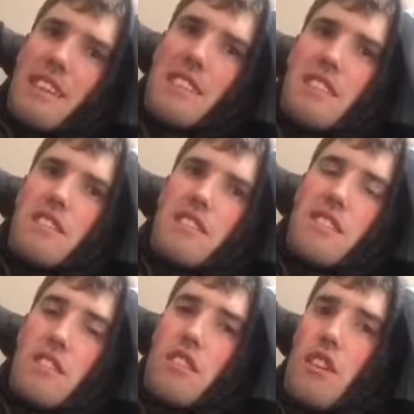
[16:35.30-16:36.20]

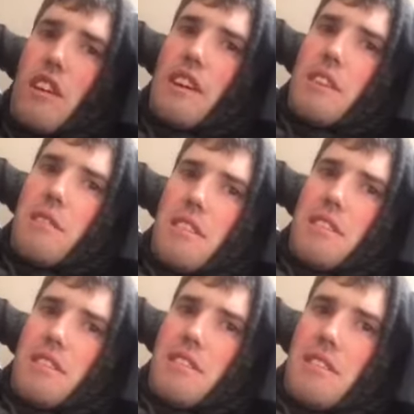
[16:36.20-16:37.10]
still tired,
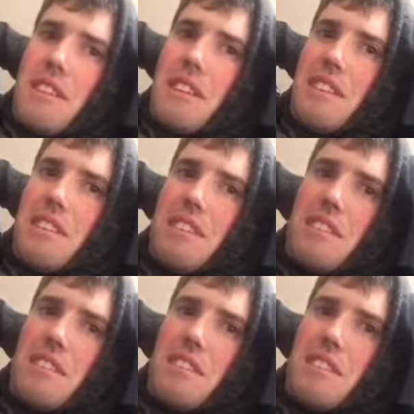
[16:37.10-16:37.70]
and yeah, it's